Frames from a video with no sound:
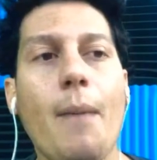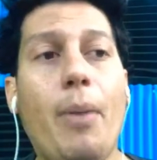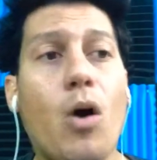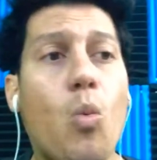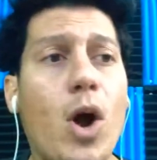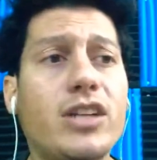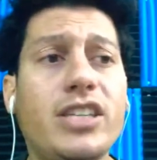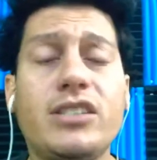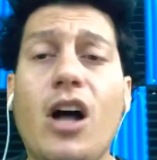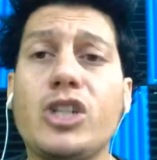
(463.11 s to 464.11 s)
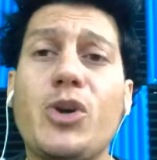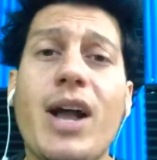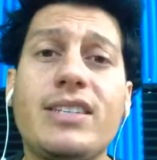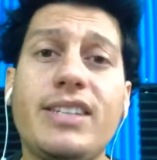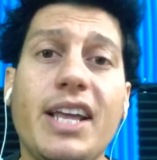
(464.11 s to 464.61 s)
But what does this all
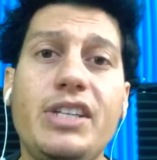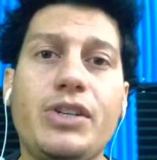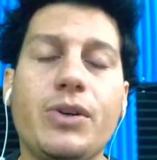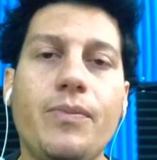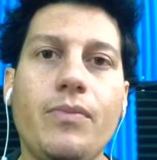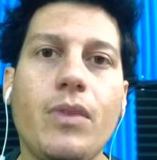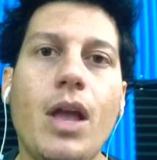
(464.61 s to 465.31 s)
translate to?